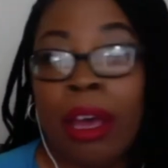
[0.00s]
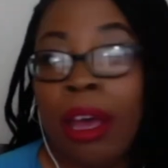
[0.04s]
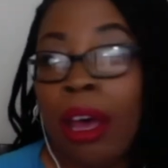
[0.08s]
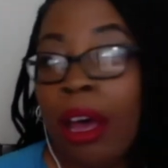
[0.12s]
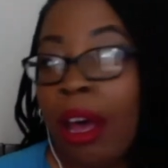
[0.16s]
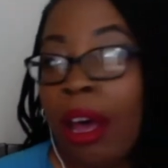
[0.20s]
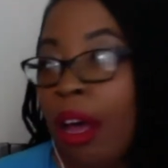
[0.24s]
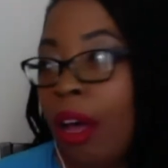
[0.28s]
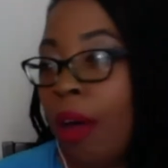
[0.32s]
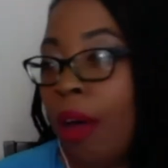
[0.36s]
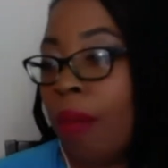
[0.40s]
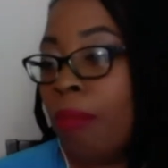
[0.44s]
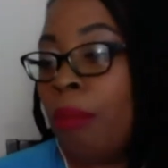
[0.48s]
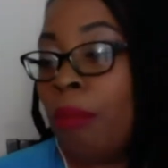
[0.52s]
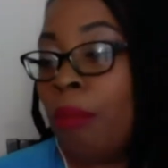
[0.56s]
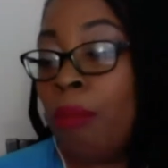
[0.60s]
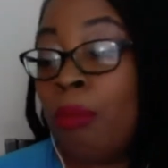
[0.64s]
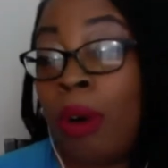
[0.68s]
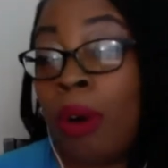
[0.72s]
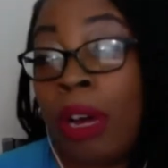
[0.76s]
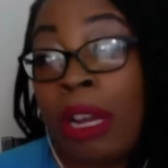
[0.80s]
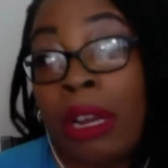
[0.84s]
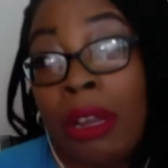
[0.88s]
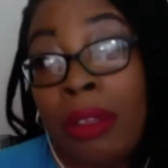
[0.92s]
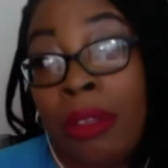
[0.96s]
Um,
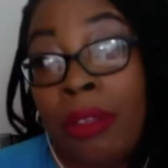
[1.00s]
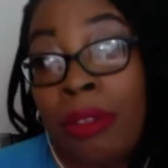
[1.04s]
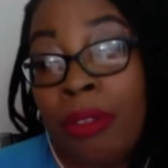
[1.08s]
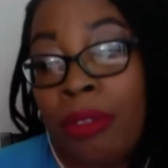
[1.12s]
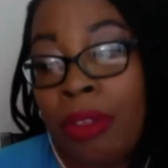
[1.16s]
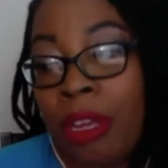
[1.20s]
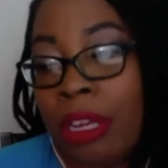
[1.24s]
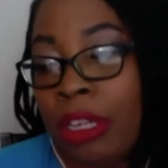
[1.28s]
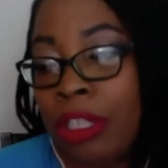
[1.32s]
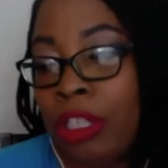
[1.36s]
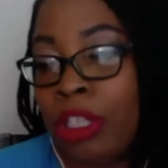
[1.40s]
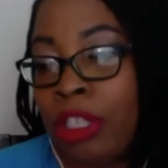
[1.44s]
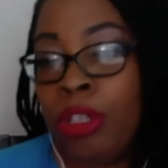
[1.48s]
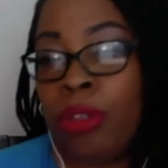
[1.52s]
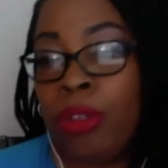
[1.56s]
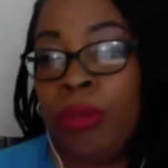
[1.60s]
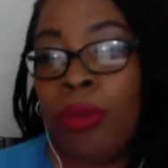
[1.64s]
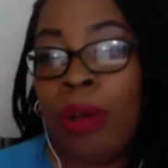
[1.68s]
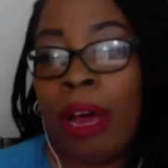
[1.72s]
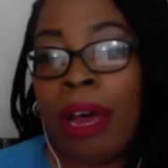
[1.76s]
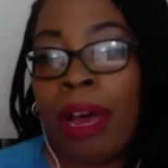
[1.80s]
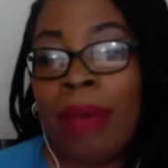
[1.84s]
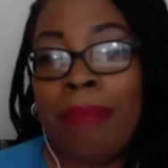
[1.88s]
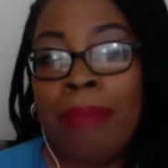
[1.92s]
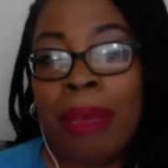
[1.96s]
another thing, too,
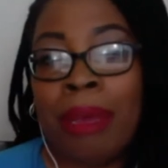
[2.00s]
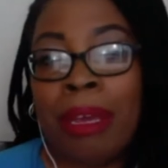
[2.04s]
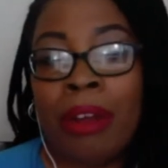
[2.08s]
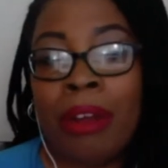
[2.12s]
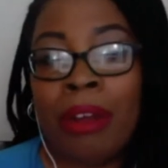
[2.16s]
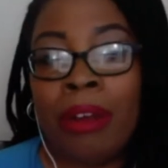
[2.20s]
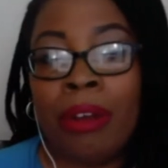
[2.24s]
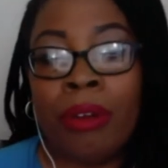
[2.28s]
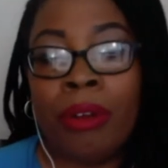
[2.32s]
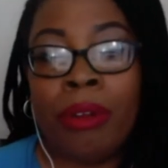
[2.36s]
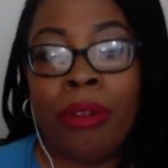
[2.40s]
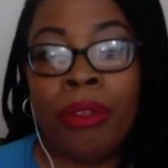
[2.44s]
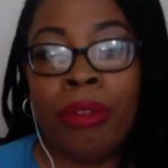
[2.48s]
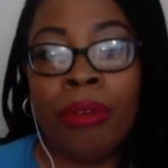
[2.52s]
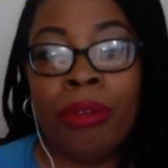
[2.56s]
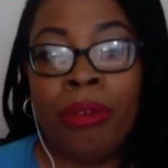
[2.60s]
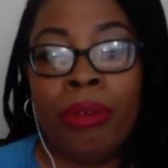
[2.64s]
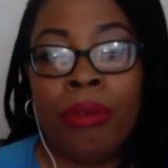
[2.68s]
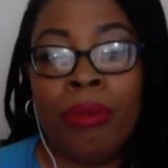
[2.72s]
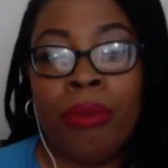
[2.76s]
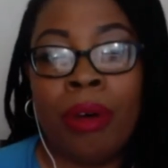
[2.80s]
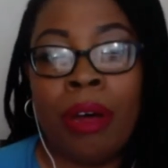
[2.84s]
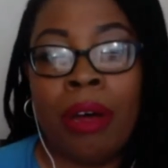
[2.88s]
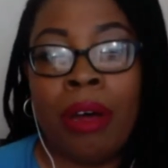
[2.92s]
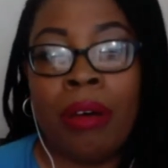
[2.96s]
I met her
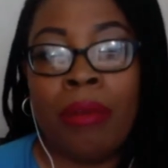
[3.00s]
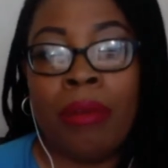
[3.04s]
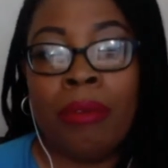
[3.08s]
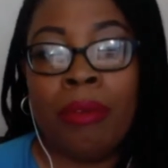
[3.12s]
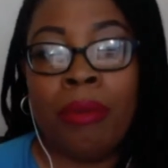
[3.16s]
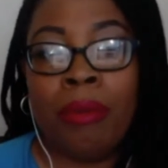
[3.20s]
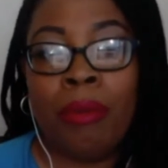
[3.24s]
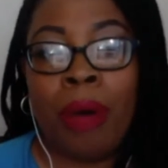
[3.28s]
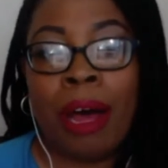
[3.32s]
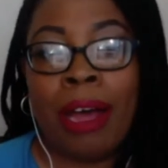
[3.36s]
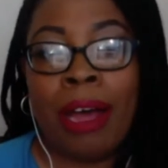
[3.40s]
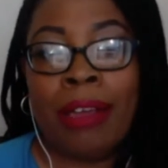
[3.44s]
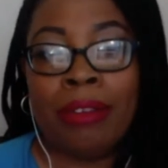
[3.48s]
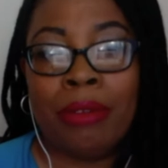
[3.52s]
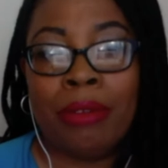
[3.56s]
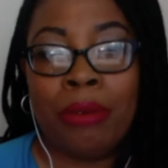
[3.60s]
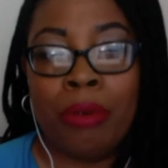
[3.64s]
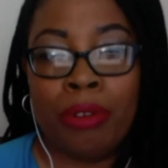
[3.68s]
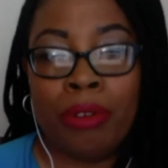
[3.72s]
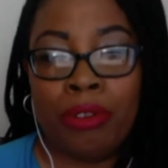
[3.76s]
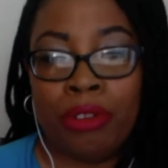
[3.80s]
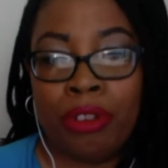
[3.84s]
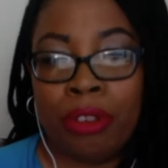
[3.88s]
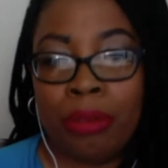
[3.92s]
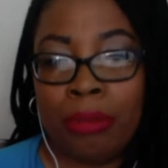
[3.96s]
through uh, the Wise
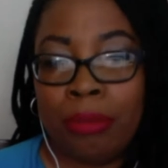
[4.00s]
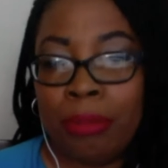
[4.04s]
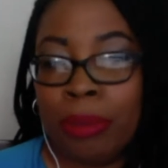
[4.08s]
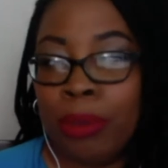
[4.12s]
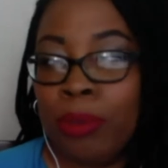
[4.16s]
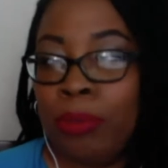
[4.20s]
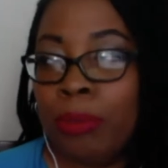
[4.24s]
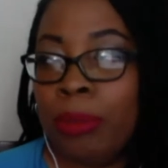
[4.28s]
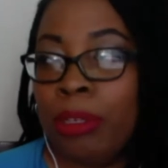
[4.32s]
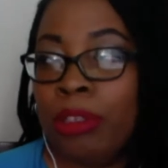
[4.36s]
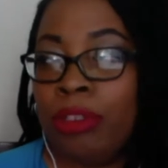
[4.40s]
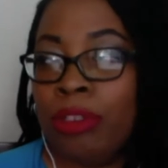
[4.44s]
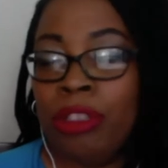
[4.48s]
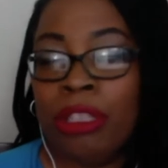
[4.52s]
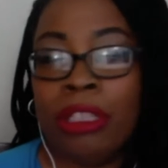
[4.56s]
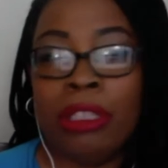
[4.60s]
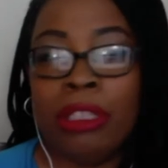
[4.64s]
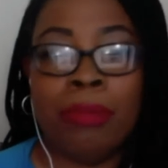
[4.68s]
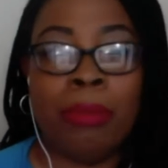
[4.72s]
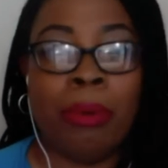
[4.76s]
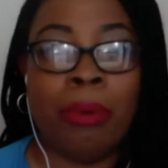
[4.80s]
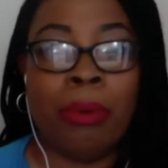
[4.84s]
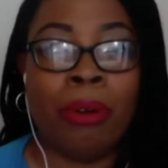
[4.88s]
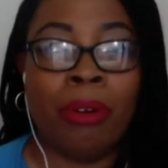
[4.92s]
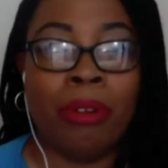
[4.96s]
Courtship movement. She
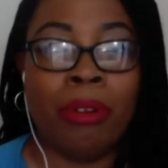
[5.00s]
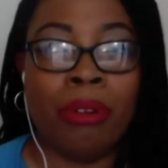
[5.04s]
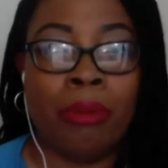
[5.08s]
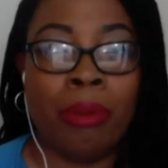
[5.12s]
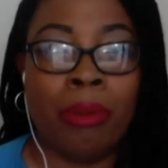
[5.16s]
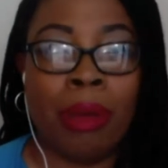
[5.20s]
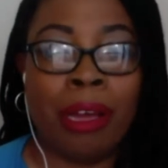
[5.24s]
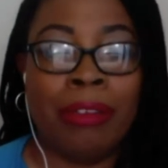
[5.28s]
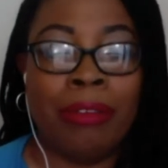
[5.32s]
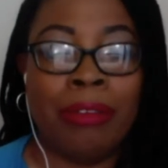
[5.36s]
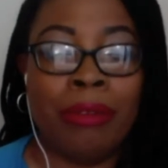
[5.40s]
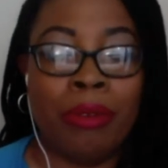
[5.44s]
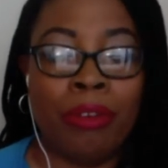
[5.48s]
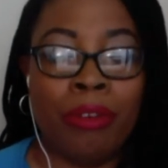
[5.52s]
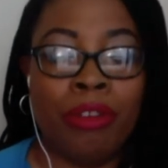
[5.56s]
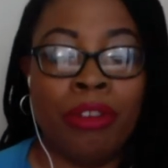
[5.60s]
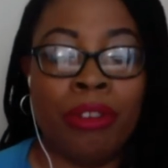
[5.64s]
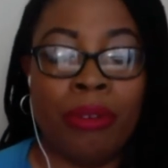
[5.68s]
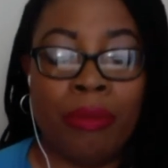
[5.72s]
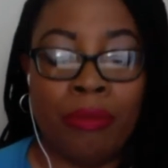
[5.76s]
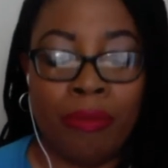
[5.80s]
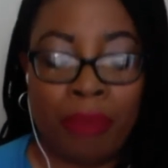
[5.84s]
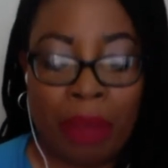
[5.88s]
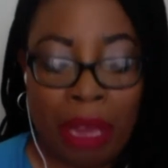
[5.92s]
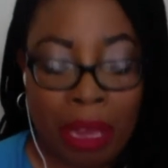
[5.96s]
is part of the Wise
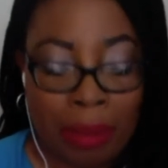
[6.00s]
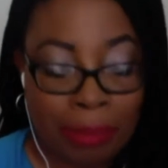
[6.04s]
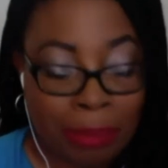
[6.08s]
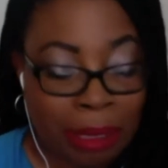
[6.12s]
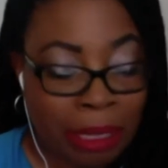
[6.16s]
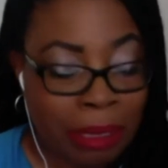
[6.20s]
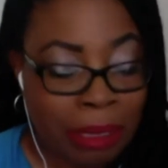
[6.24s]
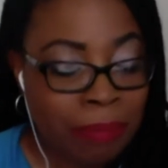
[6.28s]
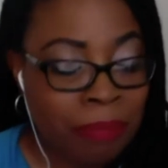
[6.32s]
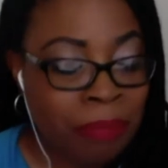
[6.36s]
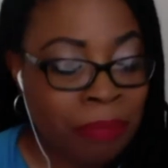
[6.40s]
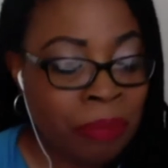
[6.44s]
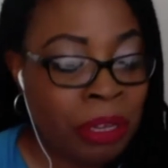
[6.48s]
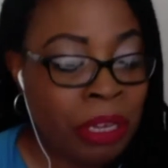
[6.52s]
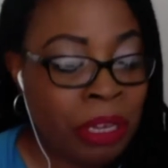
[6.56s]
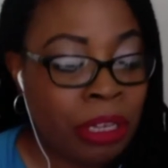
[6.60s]
Courtship family.